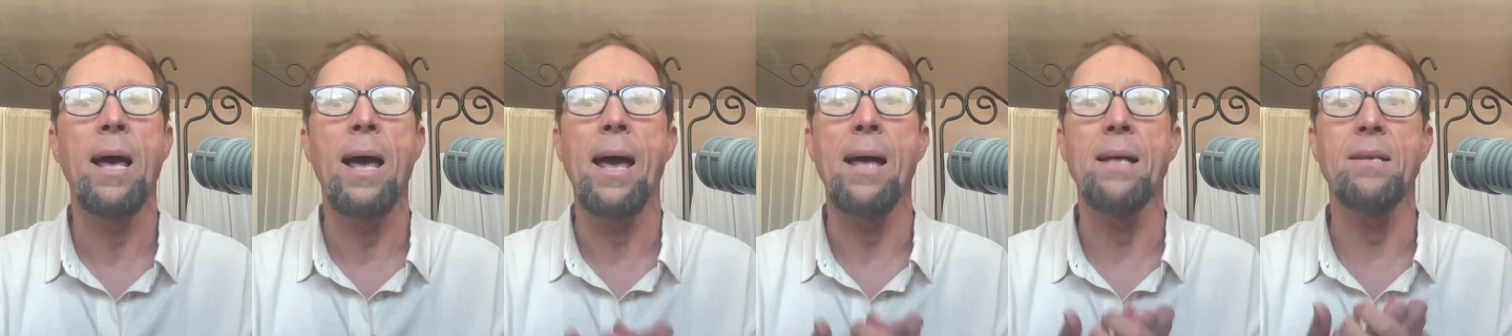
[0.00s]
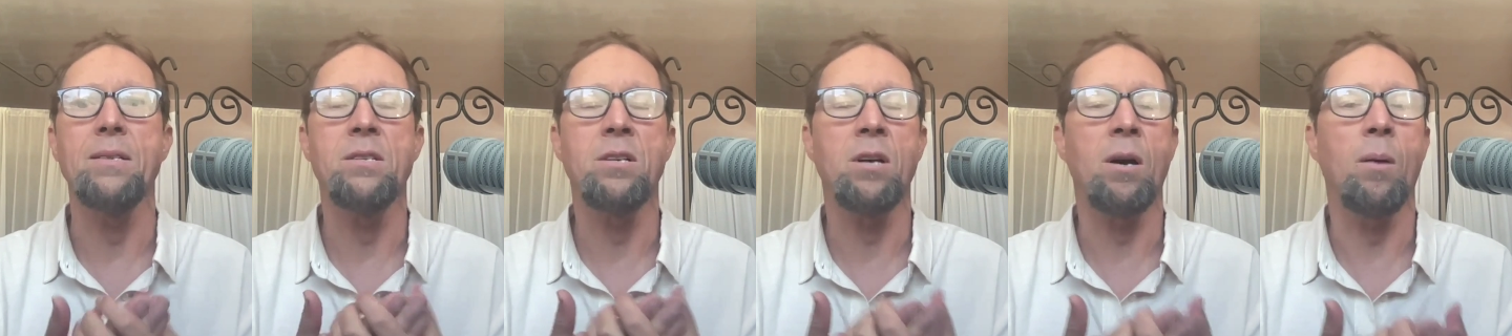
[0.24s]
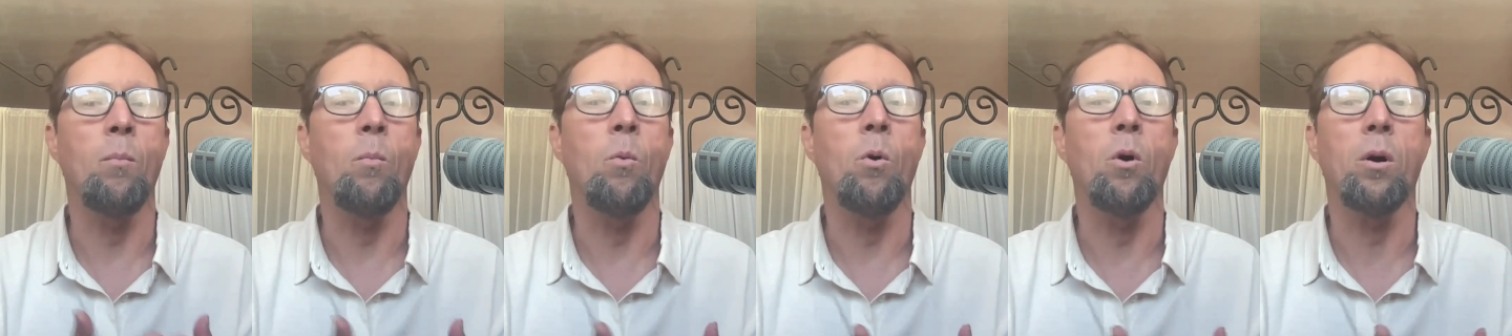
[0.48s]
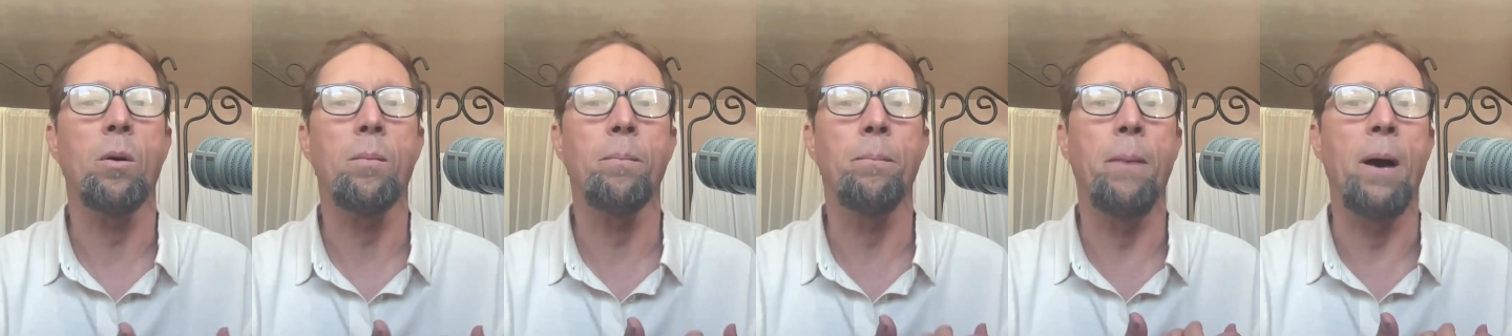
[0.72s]
and some
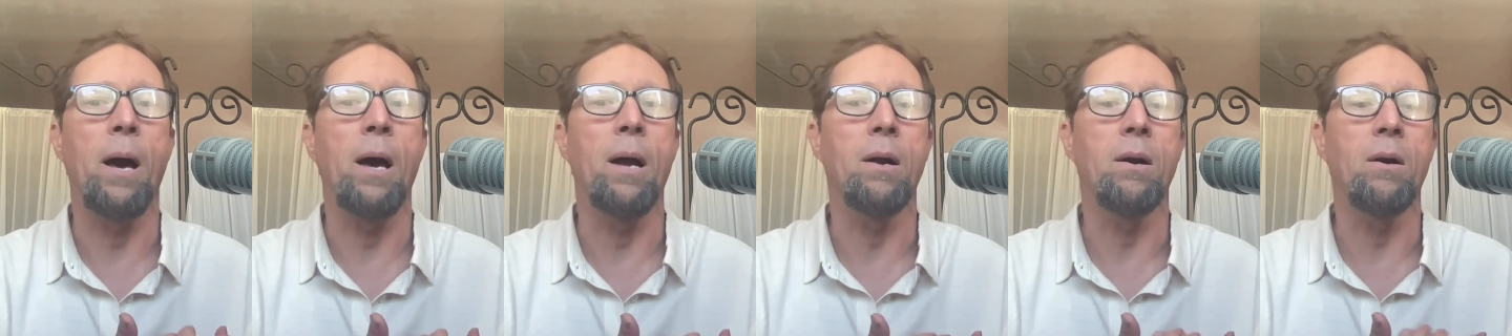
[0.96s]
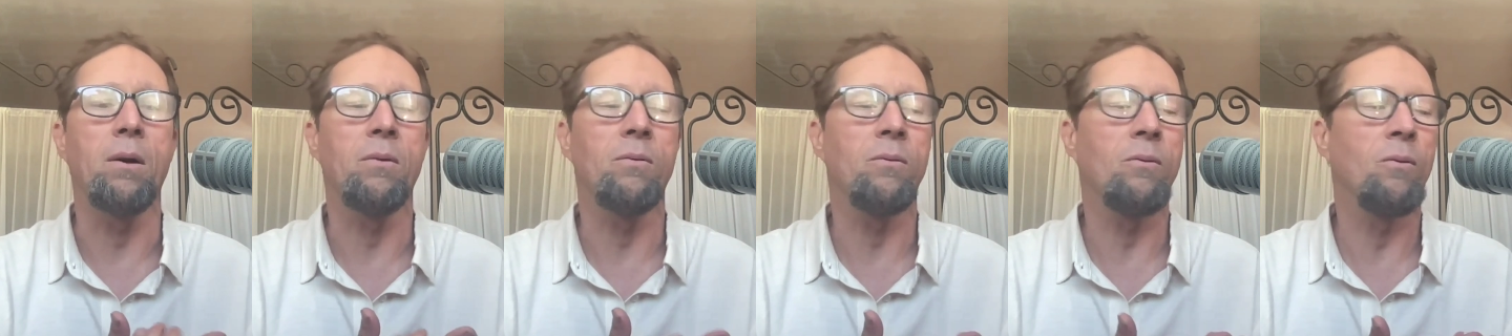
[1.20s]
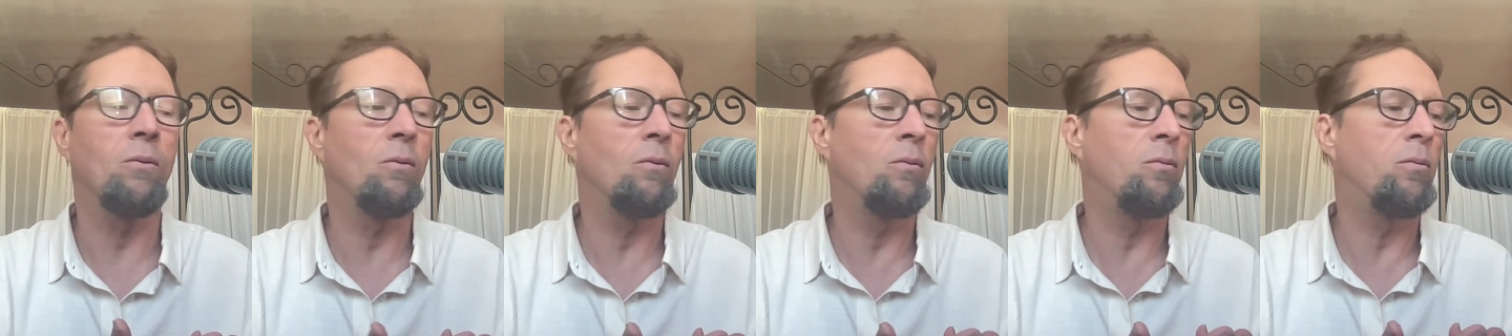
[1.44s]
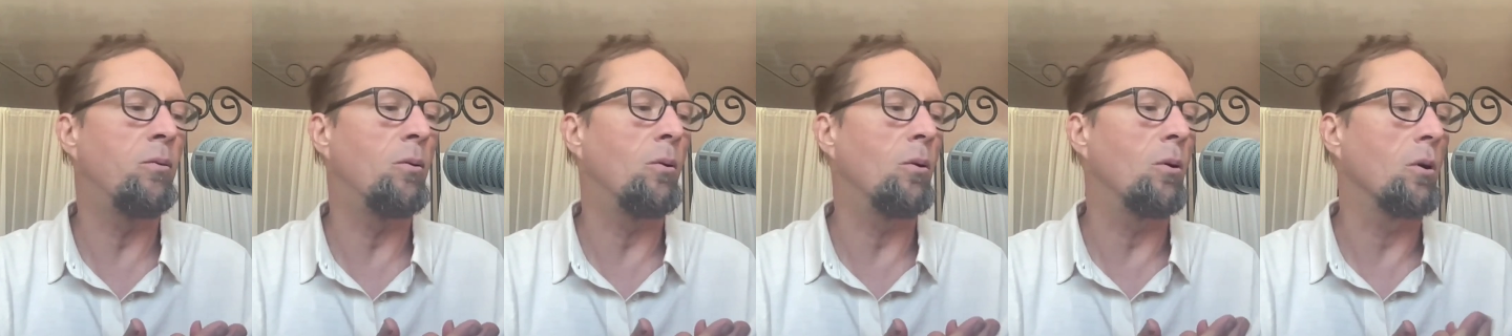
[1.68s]
work better
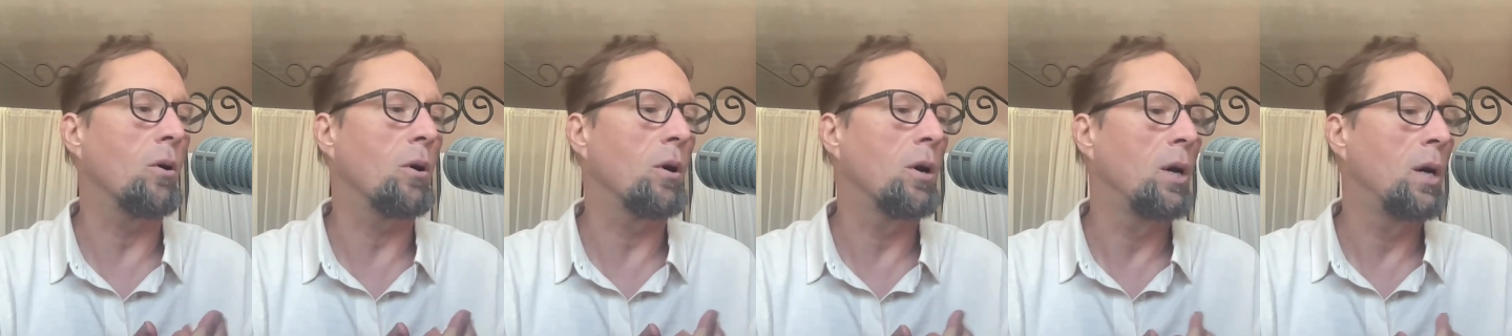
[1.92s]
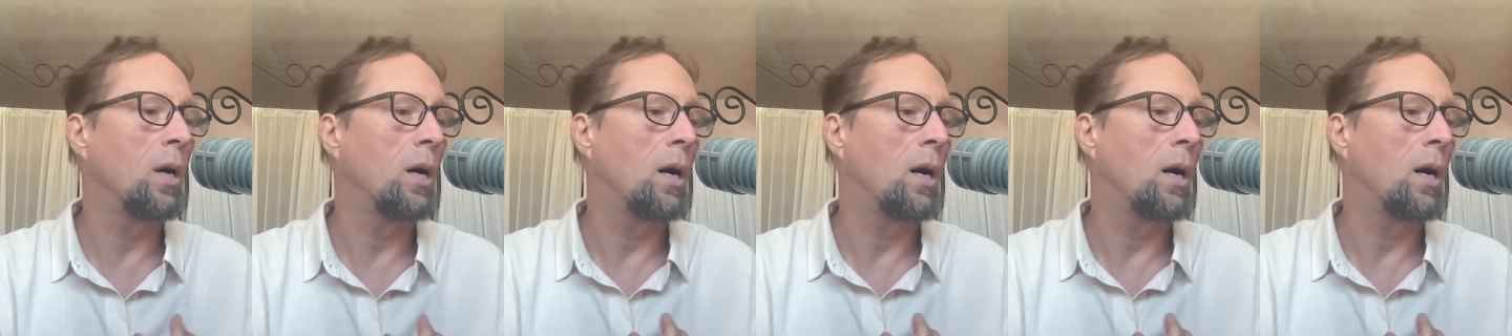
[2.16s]
for